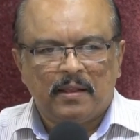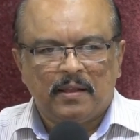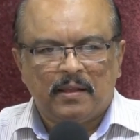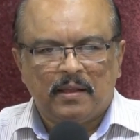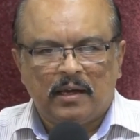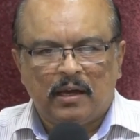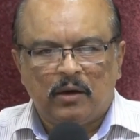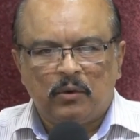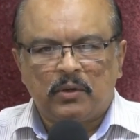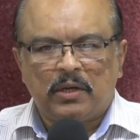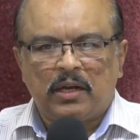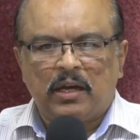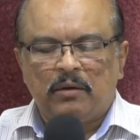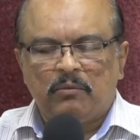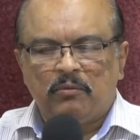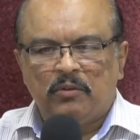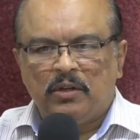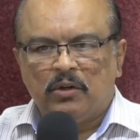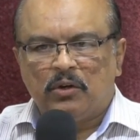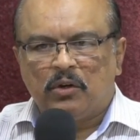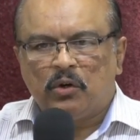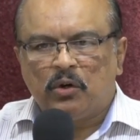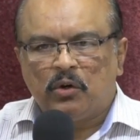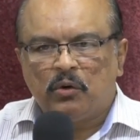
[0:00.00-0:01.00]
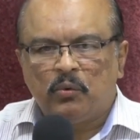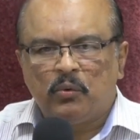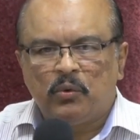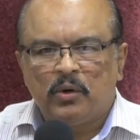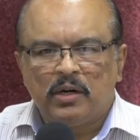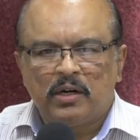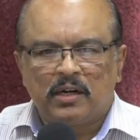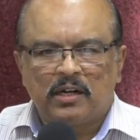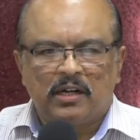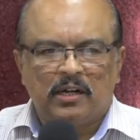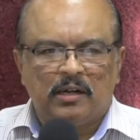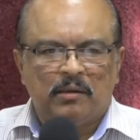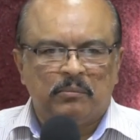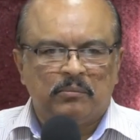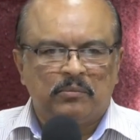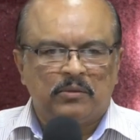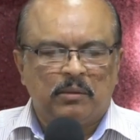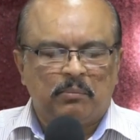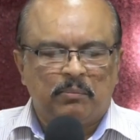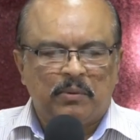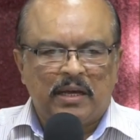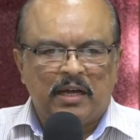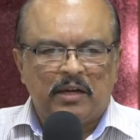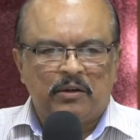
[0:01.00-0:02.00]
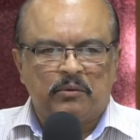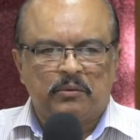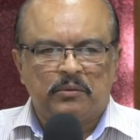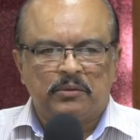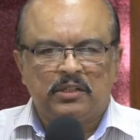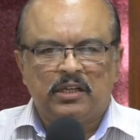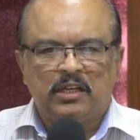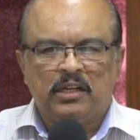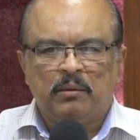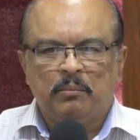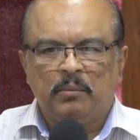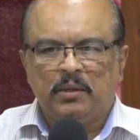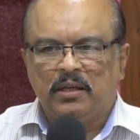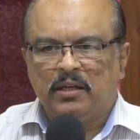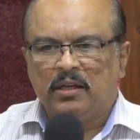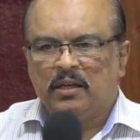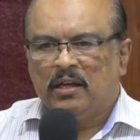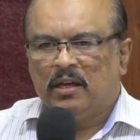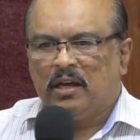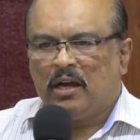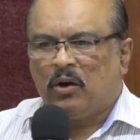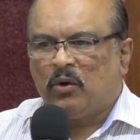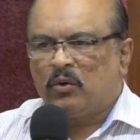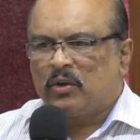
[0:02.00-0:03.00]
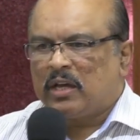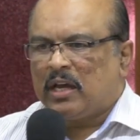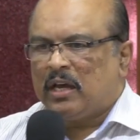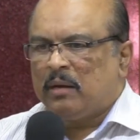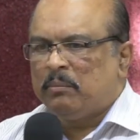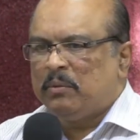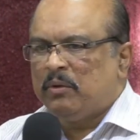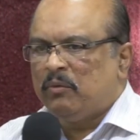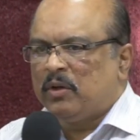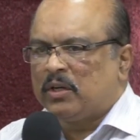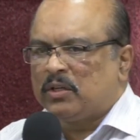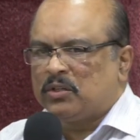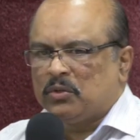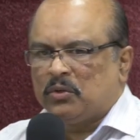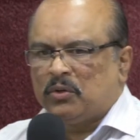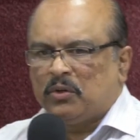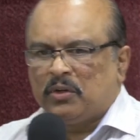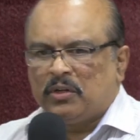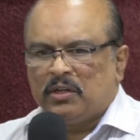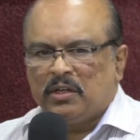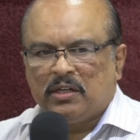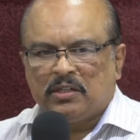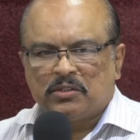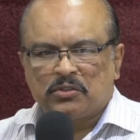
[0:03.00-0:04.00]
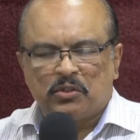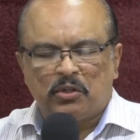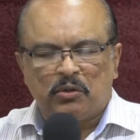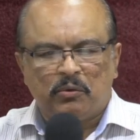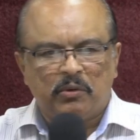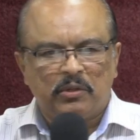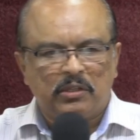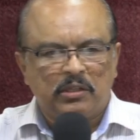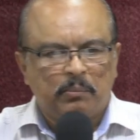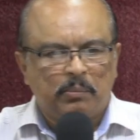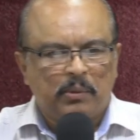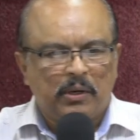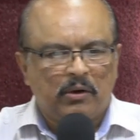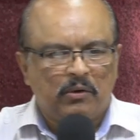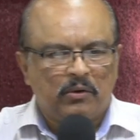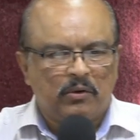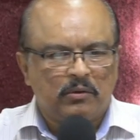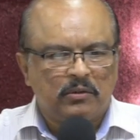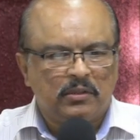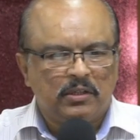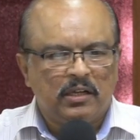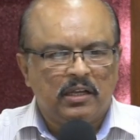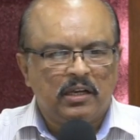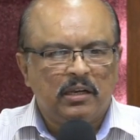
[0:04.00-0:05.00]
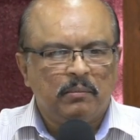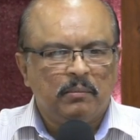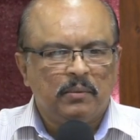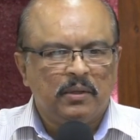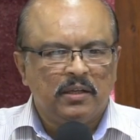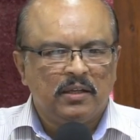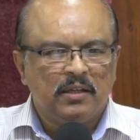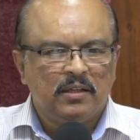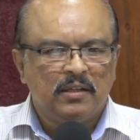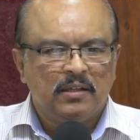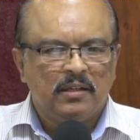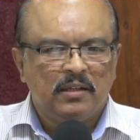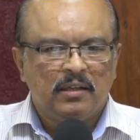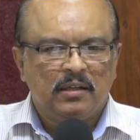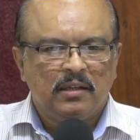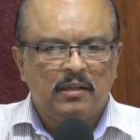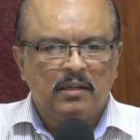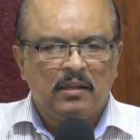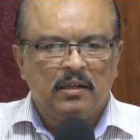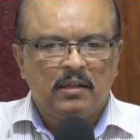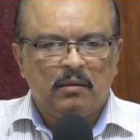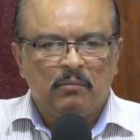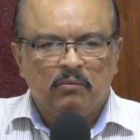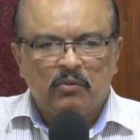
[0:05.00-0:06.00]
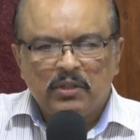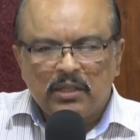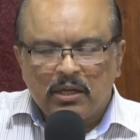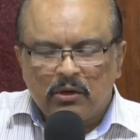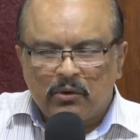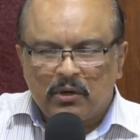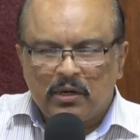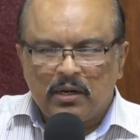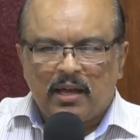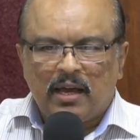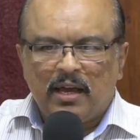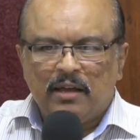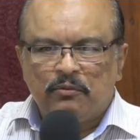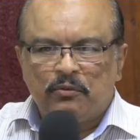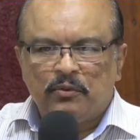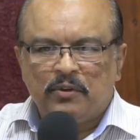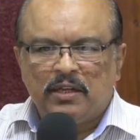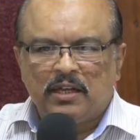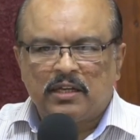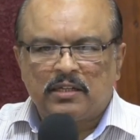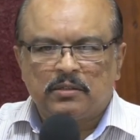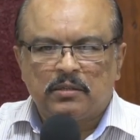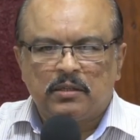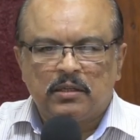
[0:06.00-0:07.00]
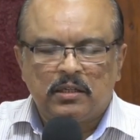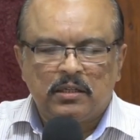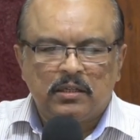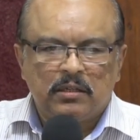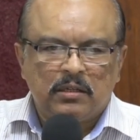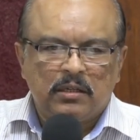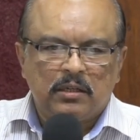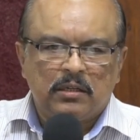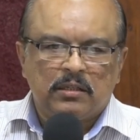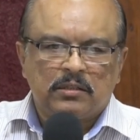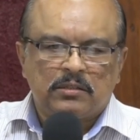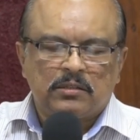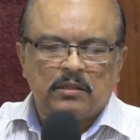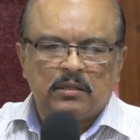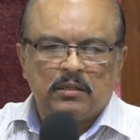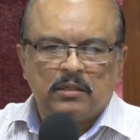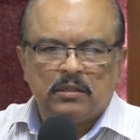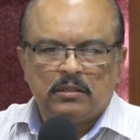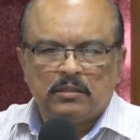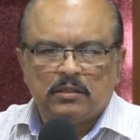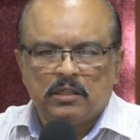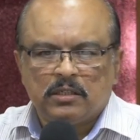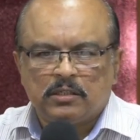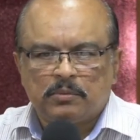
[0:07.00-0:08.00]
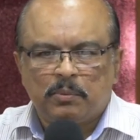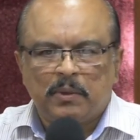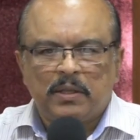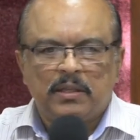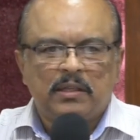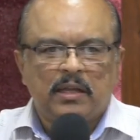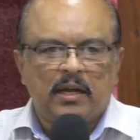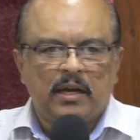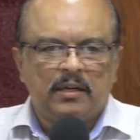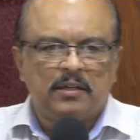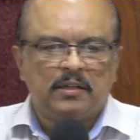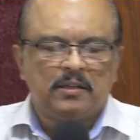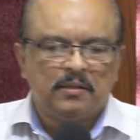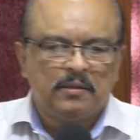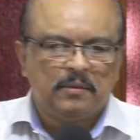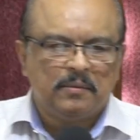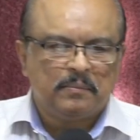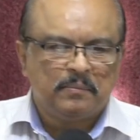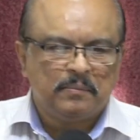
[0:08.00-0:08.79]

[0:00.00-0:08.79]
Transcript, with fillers: How can we overcome the plan of the enemy? How can we be victorious over the power of the enemy? With our life, we display that.